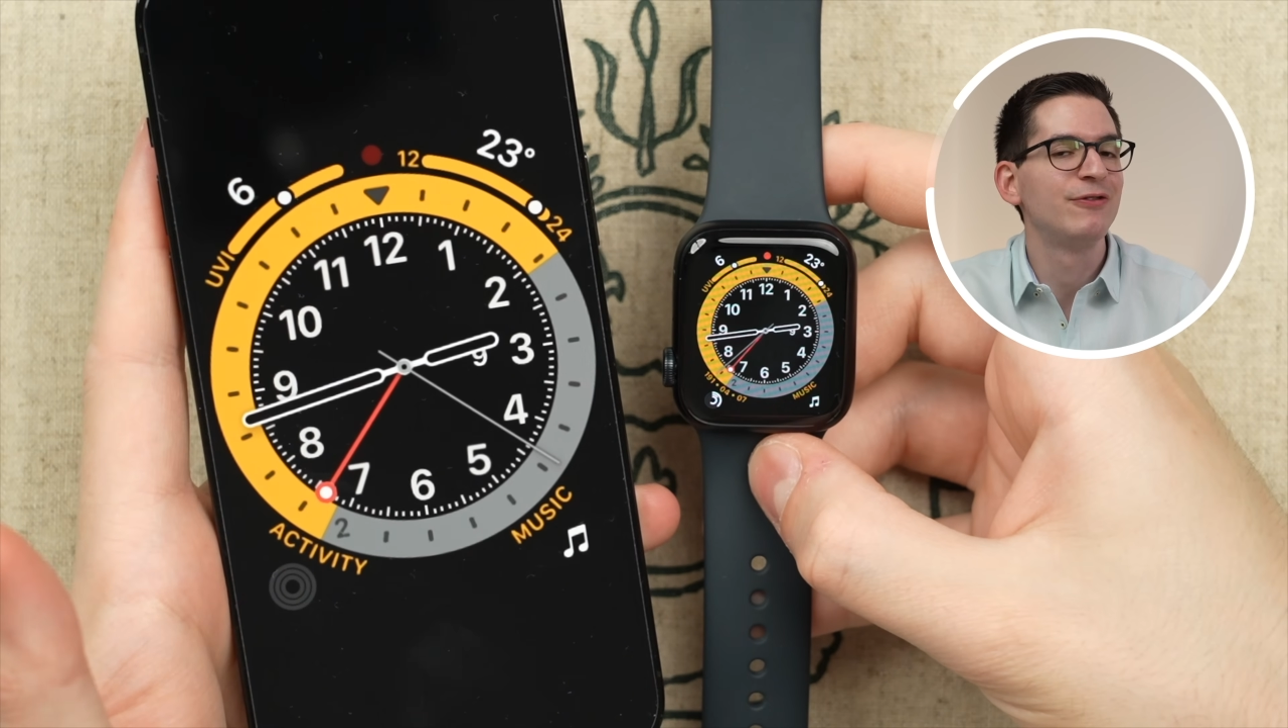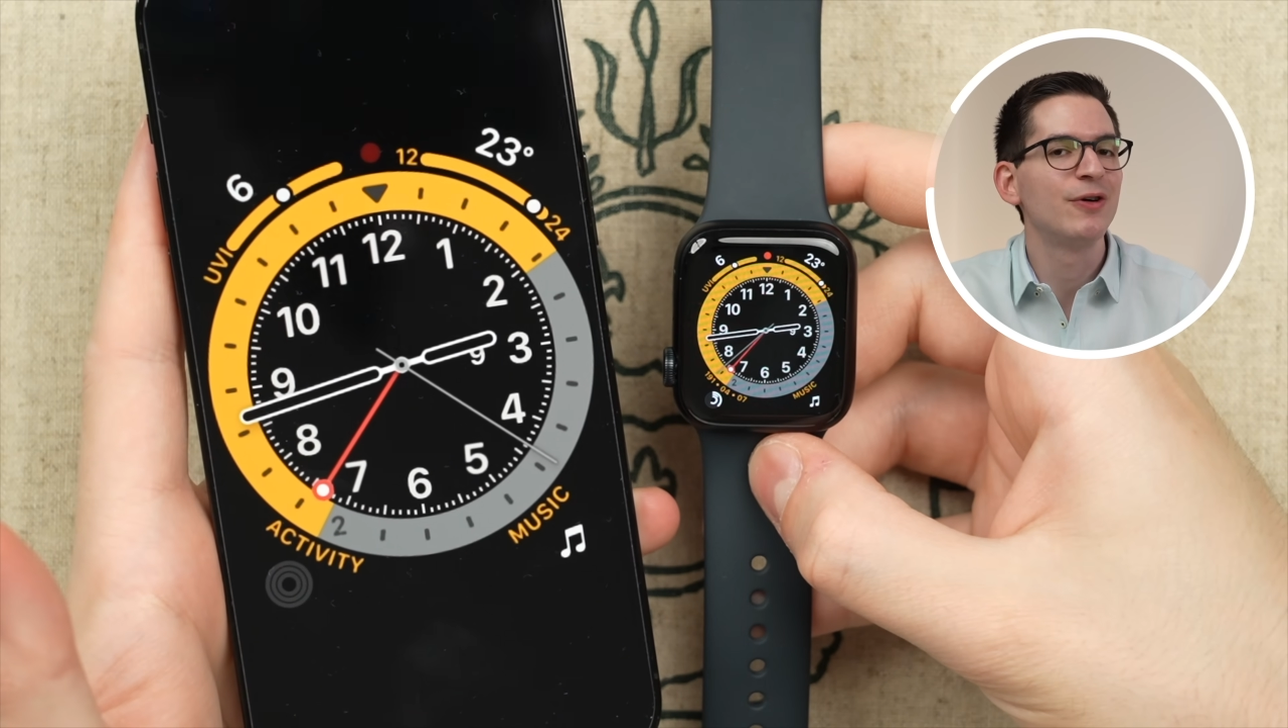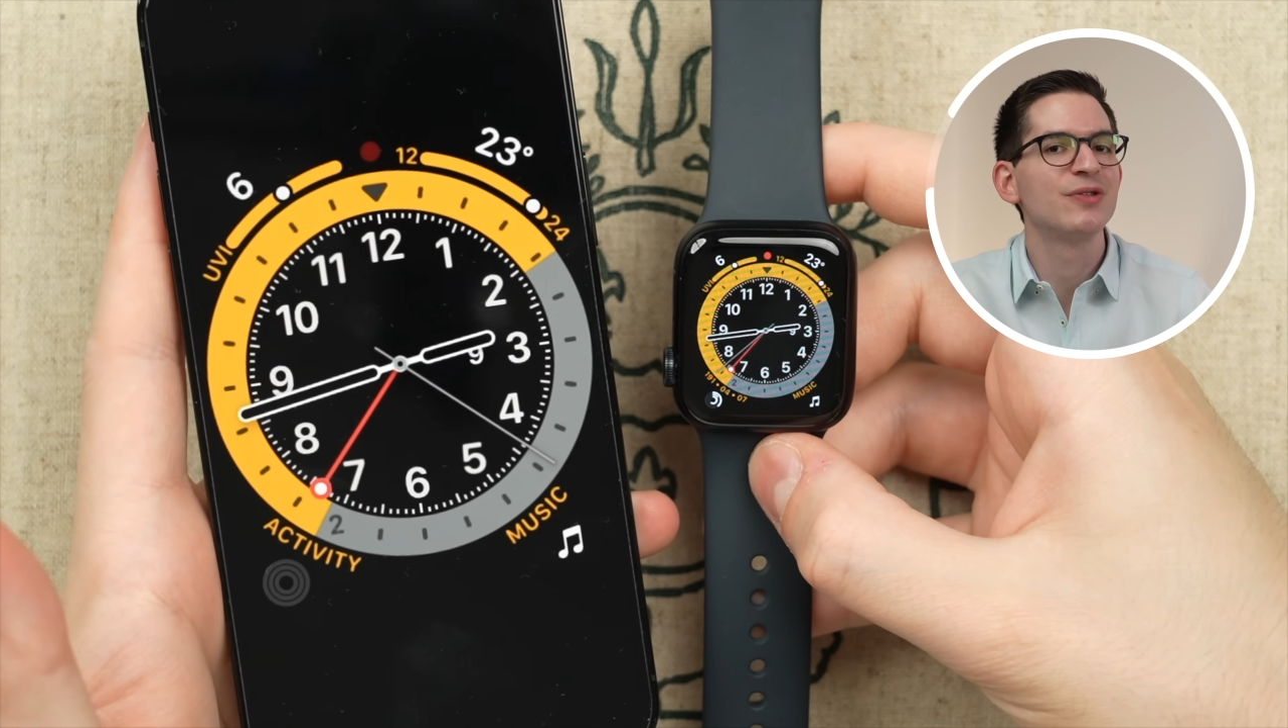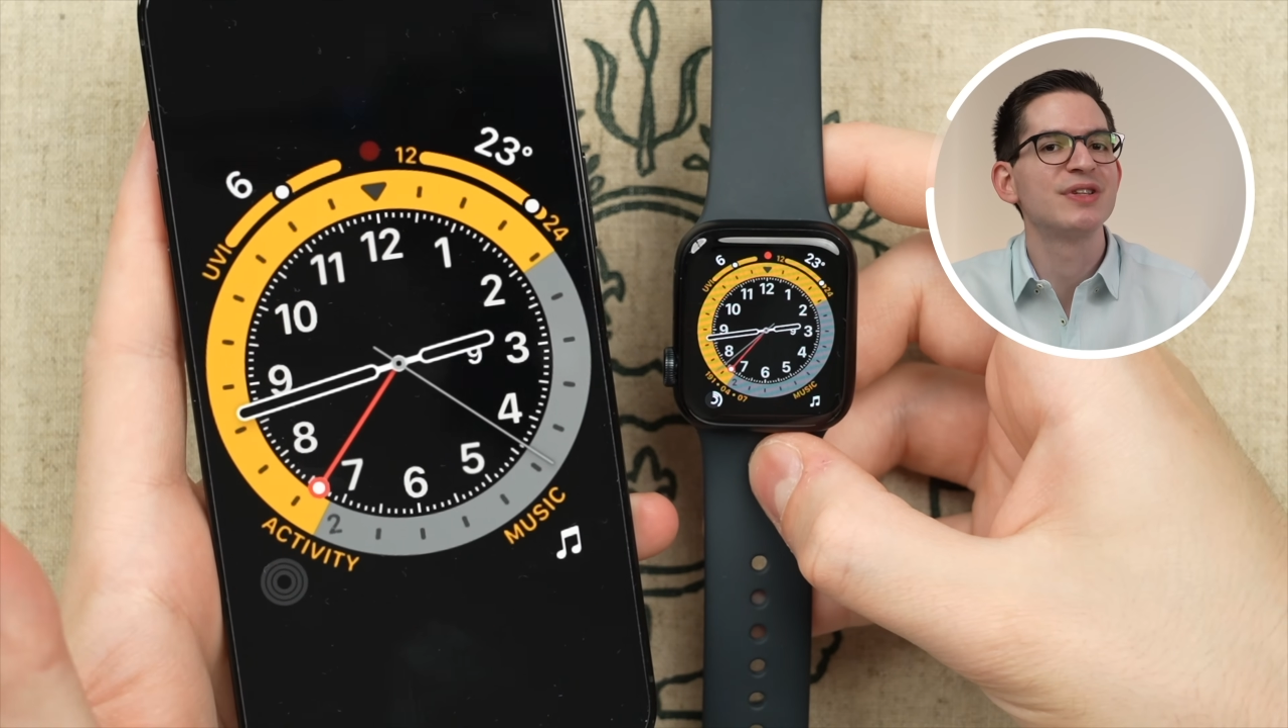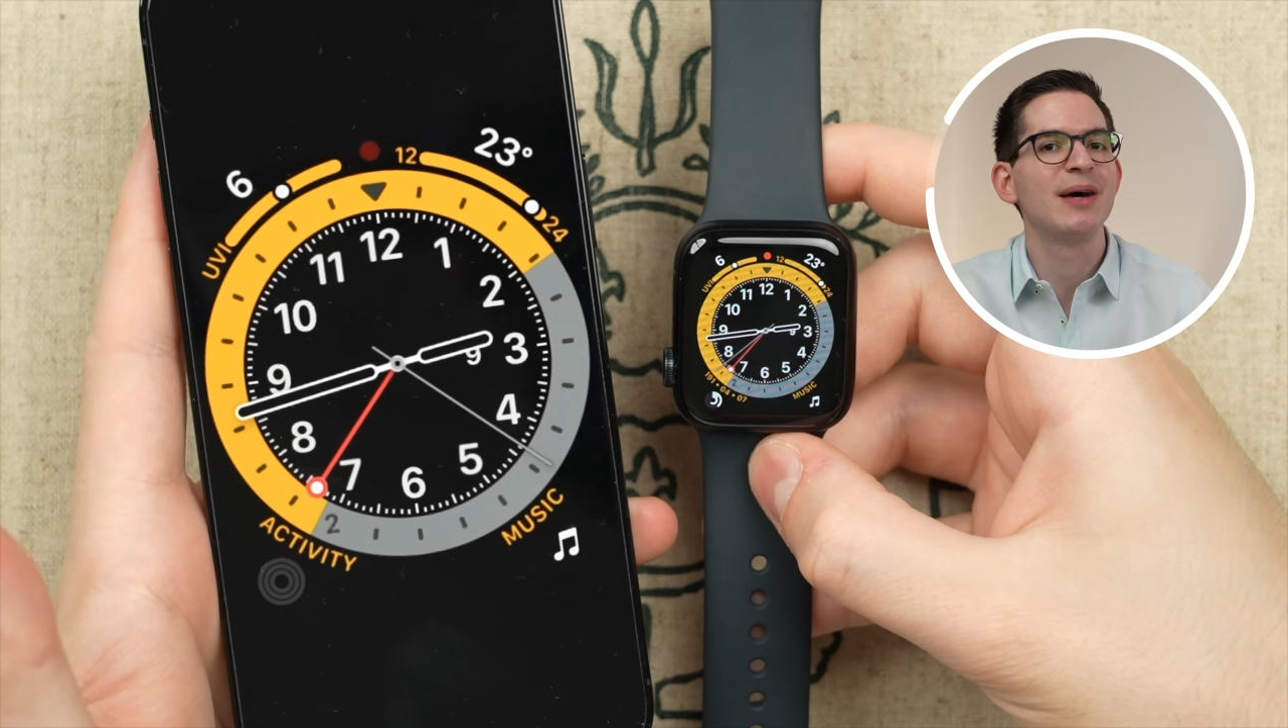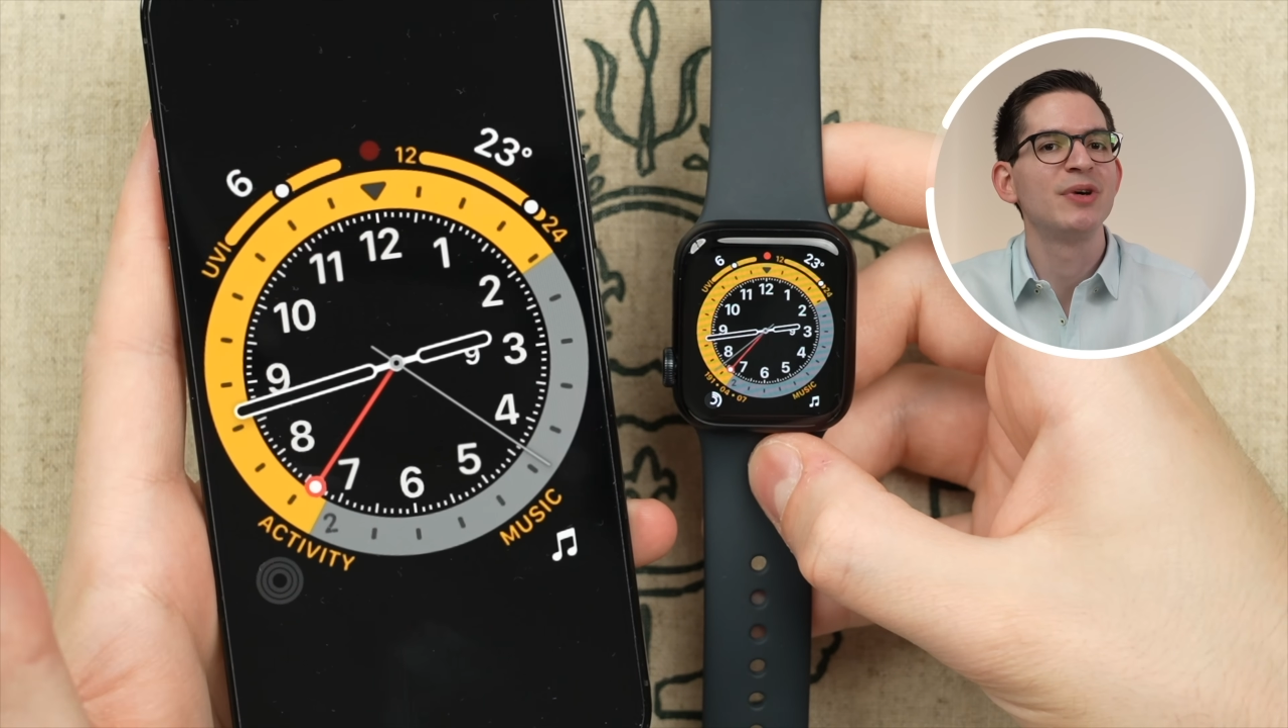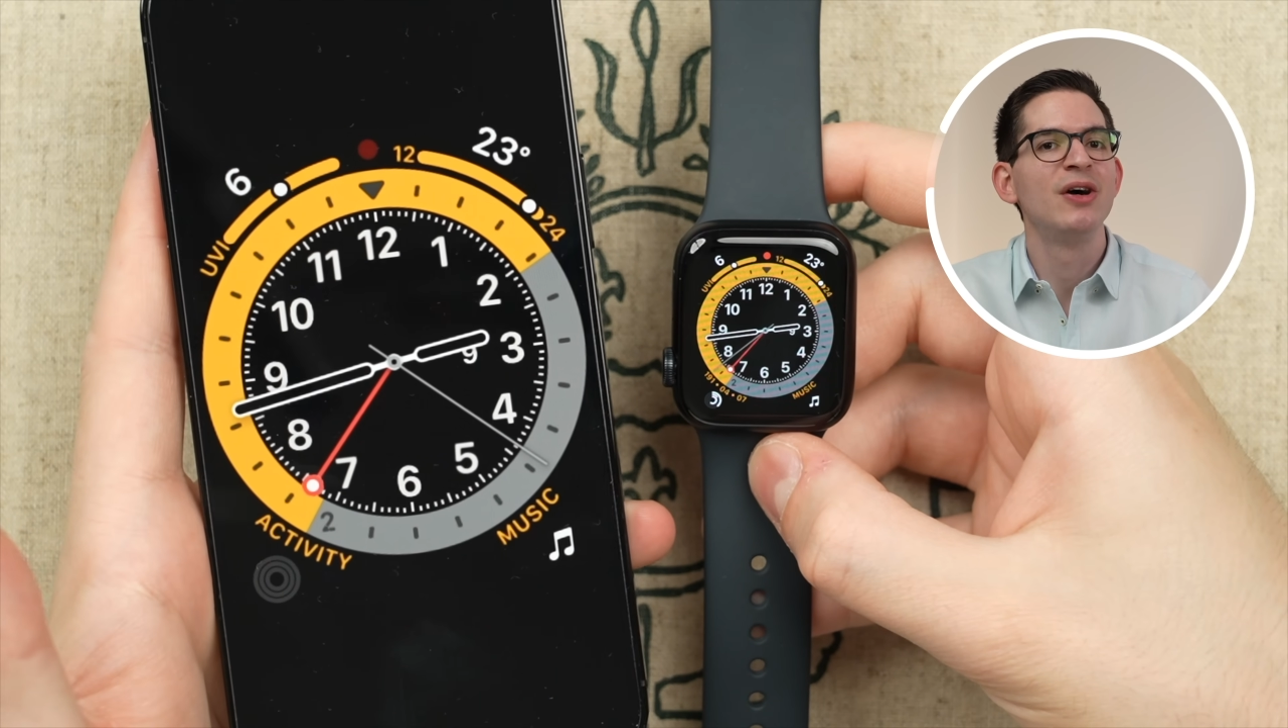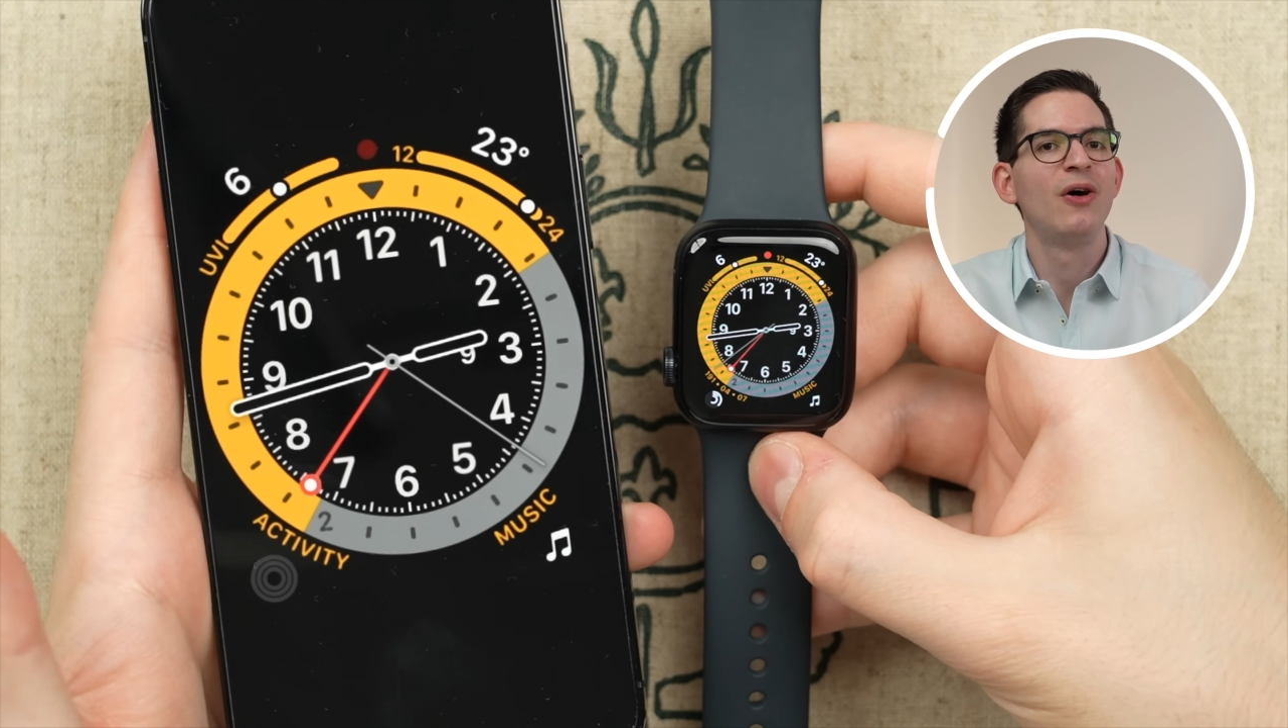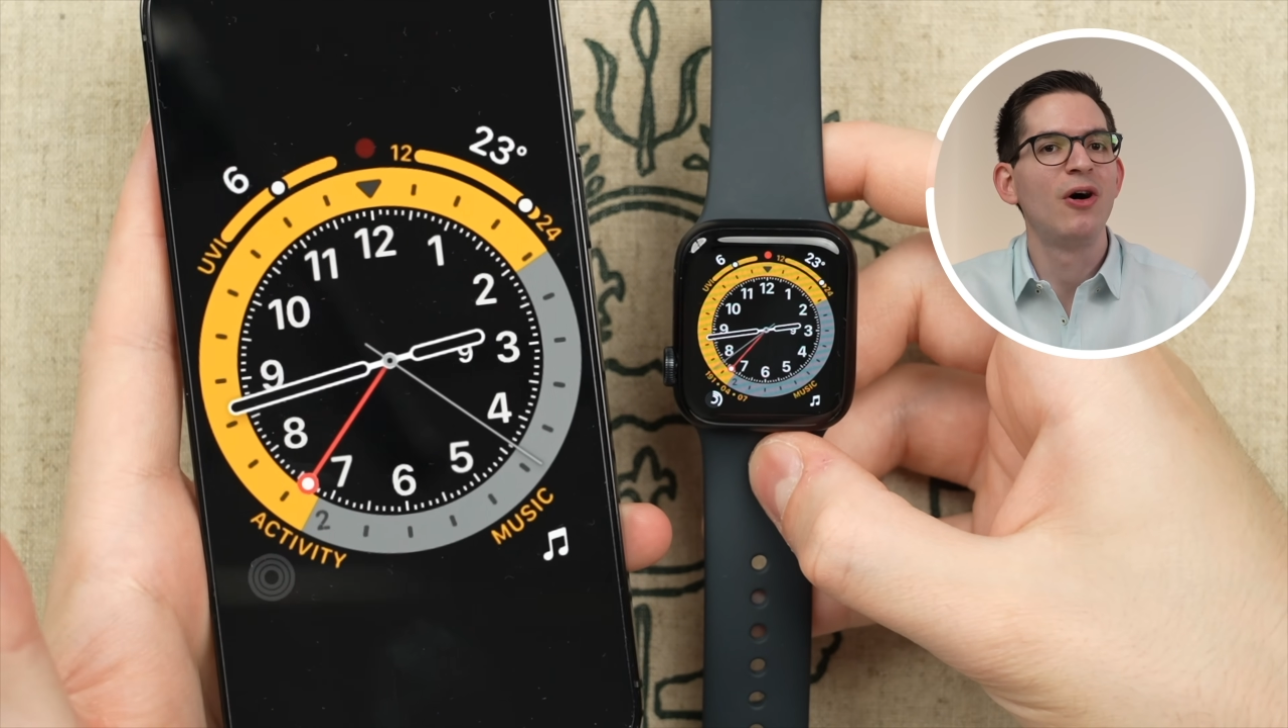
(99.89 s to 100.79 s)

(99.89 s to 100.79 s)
Photos app